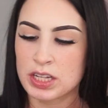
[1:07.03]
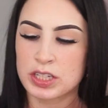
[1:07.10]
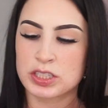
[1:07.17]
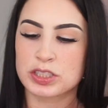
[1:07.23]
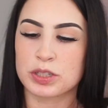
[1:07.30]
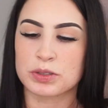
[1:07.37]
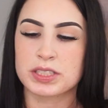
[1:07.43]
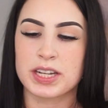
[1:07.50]

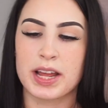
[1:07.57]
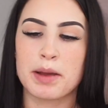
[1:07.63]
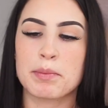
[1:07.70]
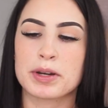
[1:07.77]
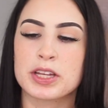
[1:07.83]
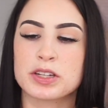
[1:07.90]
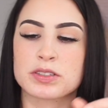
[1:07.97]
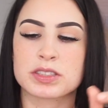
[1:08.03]
So today I'm
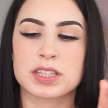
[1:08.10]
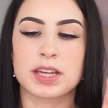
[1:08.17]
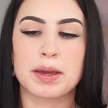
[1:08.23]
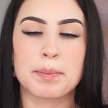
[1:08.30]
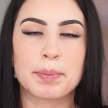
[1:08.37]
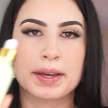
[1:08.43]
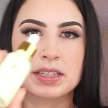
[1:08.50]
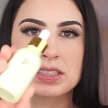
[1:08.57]
going to use
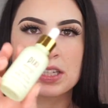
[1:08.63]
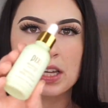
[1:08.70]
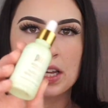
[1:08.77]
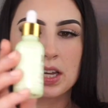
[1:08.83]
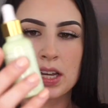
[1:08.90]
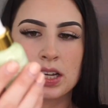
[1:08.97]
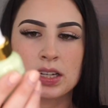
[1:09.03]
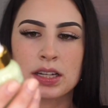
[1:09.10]
the
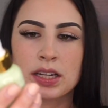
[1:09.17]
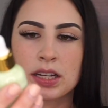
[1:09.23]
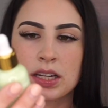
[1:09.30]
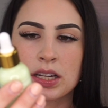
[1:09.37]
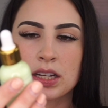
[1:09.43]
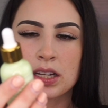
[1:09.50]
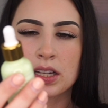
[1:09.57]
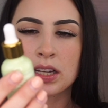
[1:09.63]
Pixi
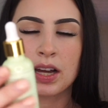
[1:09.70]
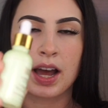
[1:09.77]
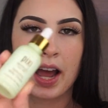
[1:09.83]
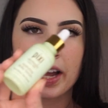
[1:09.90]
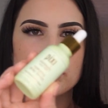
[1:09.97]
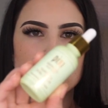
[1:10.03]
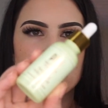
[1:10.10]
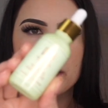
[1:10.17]

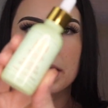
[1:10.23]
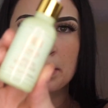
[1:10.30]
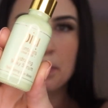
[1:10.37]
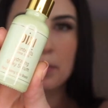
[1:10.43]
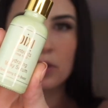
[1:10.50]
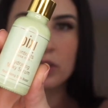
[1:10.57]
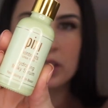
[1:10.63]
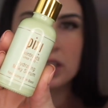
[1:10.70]

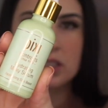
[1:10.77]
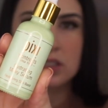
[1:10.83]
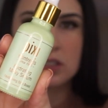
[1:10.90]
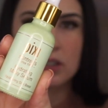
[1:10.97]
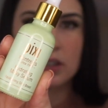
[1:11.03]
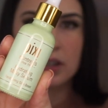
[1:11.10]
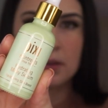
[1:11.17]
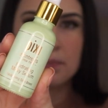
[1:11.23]
Hydrating Milky
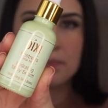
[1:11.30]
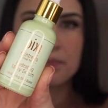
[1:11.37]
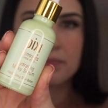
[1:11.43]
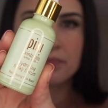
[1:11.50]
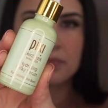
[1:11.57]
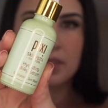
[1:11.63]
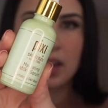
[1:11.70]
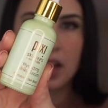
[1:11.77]
Serum.
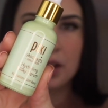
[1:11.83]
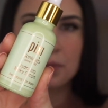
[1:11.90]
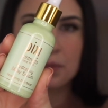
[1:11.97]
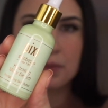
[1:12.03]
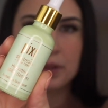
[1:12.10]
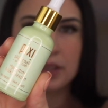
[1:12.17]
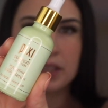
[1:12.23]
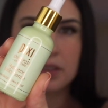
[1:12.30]
I
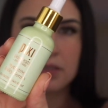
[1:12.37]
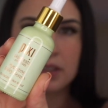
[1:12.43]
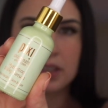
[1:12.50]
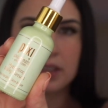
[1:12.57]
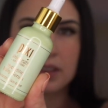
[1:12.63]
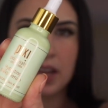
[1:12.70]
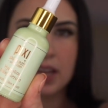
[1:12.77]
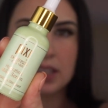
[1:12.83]

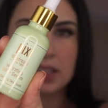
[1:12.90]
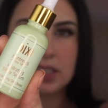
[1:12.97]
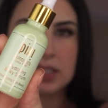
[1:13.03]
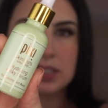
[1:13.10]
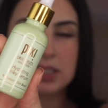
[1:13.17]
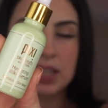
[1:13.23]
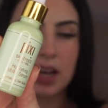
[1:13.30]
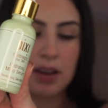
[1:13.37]
really like this
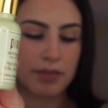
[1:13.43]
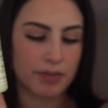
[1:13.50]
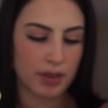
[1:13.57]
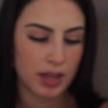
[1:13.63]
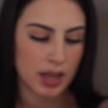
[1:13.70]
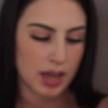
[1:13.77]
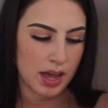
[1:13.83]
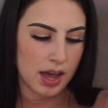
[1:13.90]
stuff.
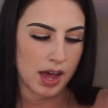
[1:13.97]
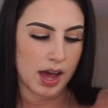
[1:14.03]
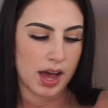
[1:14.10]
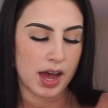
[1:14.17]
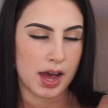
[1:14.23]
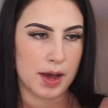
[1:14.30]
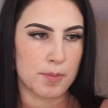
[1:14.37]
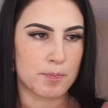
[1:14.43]

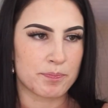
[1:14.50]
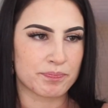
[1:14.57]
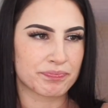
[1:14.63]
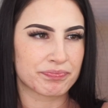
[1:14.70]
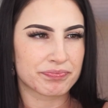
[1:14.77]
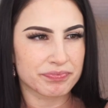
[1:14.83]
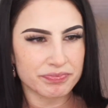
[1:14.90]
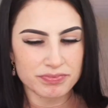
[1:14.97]
I
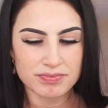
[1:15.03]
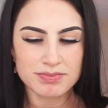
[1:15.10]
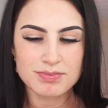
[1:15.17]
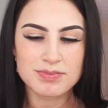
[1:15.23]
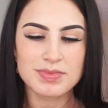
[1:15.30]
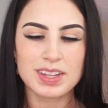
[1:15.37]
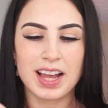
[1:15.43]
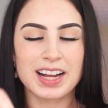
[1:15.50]

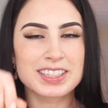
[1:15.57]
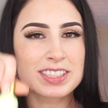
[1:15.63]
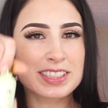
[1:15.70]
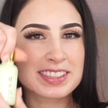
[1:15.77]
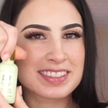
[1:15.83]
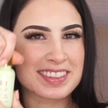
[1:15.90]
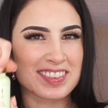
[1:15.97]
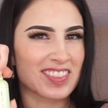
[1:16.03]

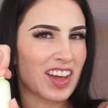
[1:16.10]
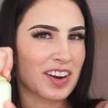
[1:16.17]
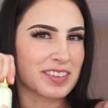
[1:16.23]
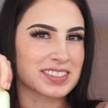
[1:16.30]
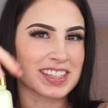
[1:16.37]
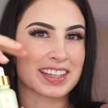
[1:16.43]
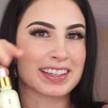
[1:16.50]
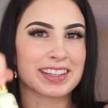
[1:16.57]
just thought it
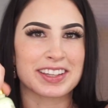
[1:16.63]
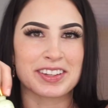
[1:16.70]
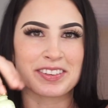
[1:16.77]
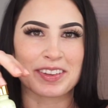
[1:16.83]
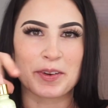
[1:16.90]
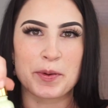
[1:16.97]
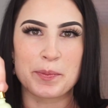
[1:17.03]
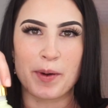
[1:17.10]
was like a
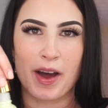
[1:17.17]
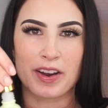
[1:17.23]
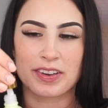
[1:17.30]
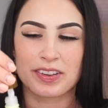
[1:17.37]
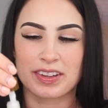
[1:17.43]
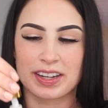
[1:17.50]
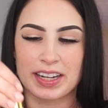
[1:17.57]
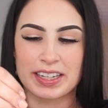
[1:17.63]
cute little
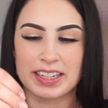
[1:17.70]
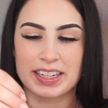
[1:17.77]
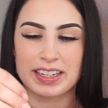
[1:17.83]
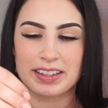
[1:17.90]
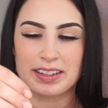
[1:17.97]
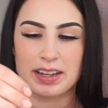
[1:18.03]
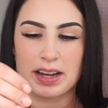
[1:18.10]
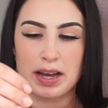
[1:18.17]
bottle and I
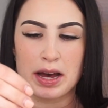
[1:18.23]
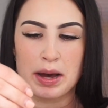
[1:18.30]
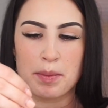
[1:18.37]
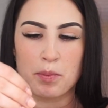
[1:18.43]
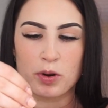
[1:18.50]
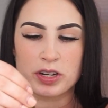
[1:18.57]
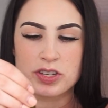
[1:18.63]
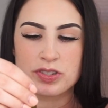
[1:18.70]
needed a
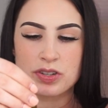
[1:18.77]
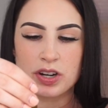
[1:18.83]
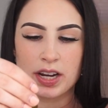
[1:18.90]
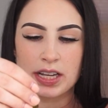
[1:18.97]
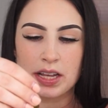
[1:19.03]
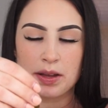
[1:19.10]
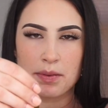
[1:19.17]
moisturizer.